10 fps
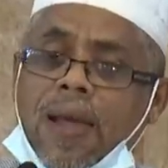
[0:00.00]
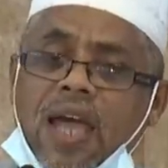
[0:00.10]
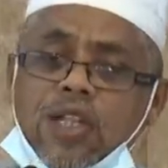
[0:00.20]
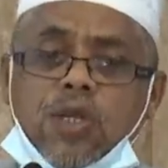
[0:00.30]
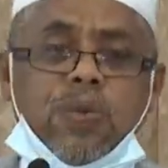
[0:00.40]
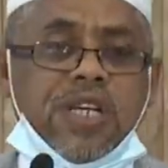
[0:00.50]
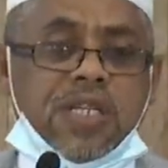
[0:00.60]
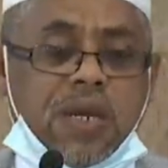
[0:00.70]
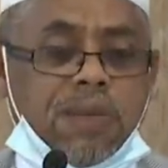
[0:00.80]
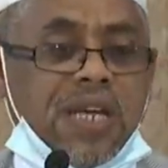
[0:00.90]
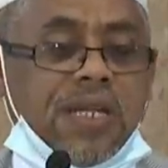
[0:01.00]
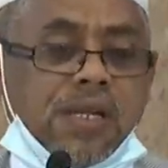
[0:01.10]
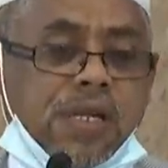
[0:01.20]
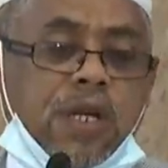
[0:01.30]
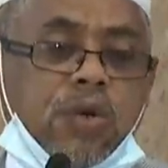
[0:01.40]
and doing
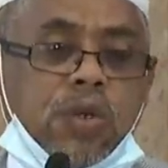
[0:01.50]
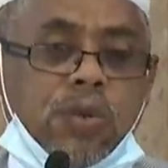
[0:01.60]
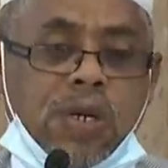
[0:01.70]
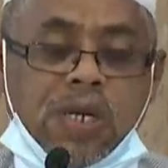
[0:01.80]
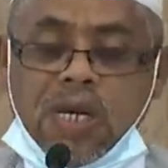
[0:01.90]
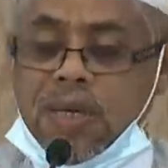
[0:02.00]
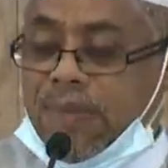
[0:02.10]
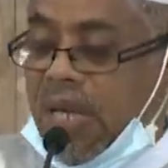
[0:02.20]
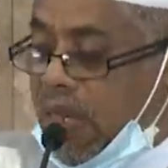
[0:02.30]
tremendously good work. May